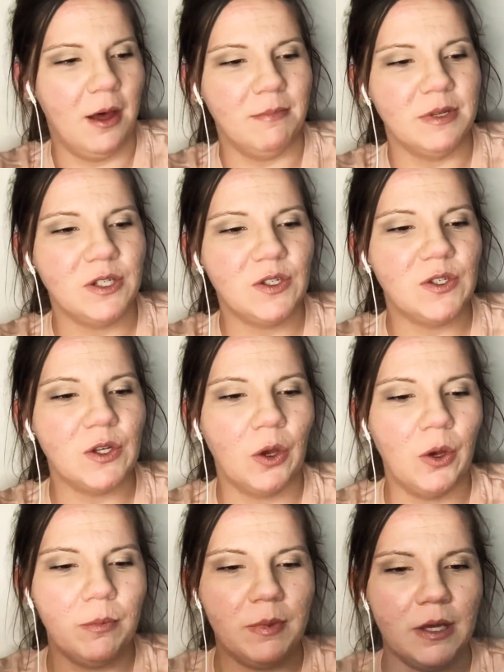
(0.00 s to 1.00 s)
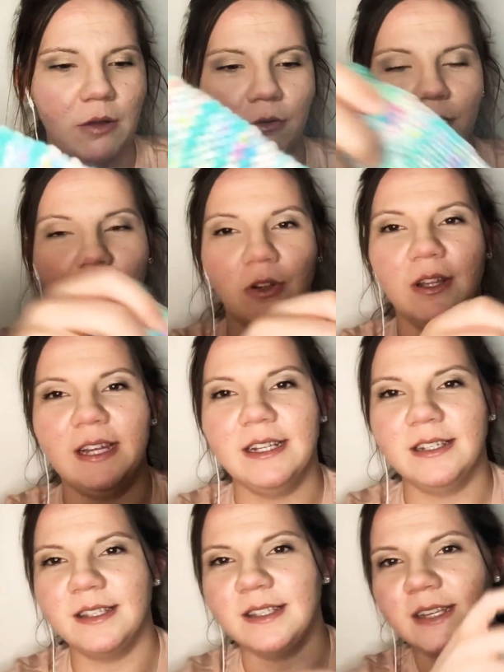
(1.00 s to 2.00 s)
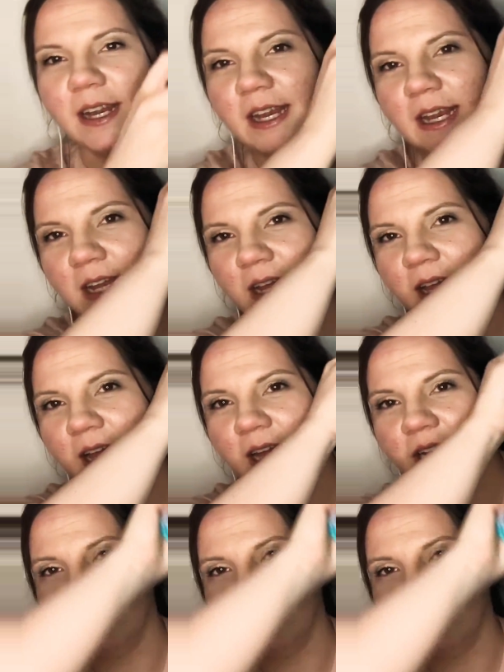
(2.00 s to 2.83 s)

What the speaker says: So beautiful and stunning. I just